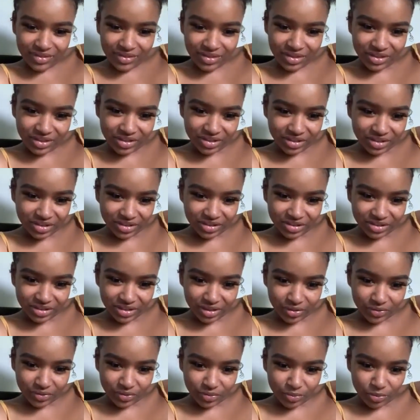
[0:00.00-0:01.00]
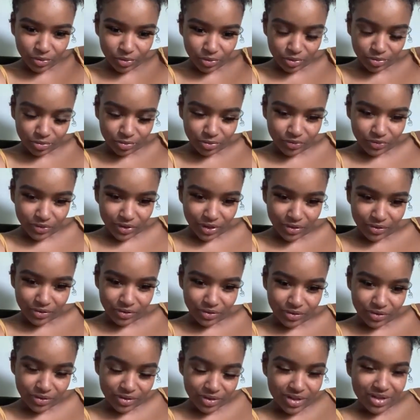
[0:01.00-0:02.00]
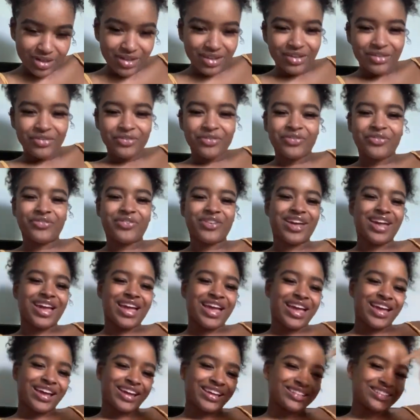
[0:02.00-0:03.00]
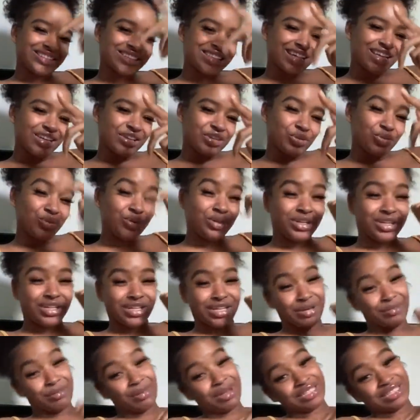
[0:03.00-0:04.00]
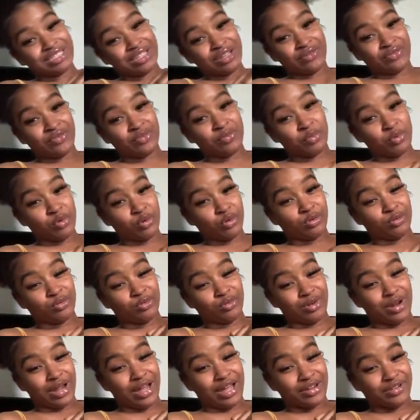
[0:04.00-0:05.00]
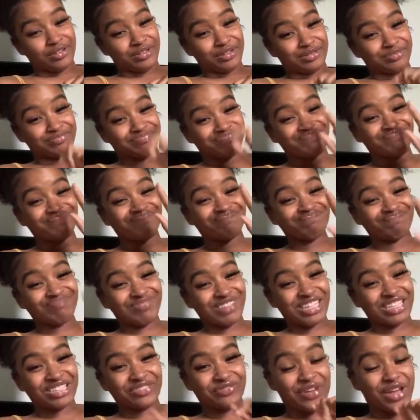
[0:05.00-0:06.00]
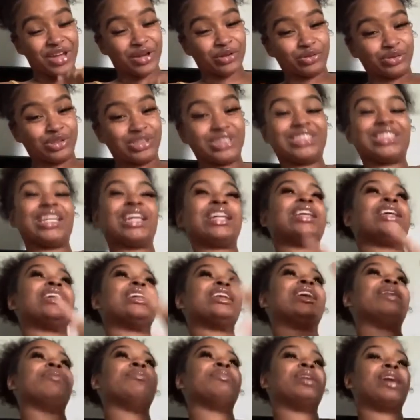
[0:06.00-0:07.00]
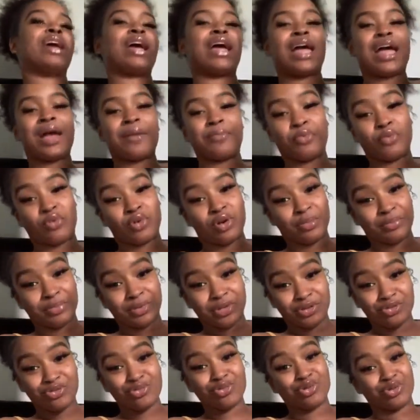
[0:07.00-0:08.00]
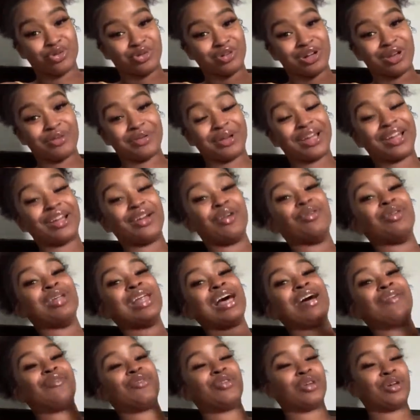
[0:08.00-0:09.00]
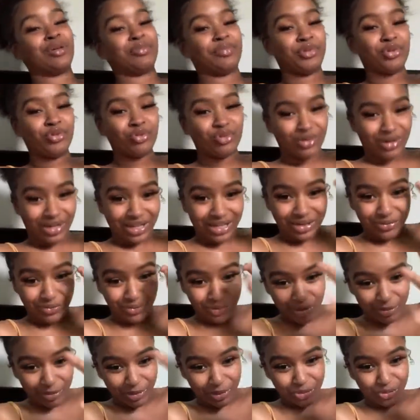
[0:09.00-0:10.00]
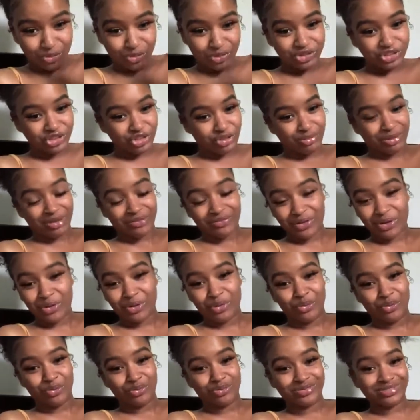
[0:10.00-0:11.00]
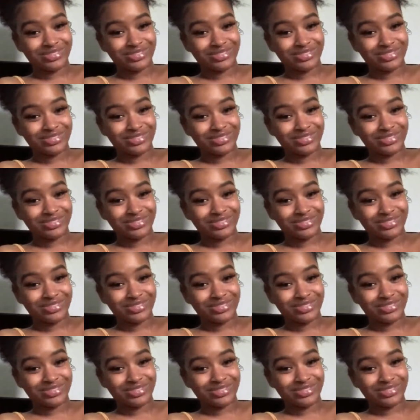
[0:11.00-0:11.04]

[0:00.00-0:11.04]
Just get yourself a portable router. Facts. I do need to get myself a portable router. That's faculties. I need to get me an Apple computer. That way I can go live on a computer. I ain't got to worry about doing this shit on my phone.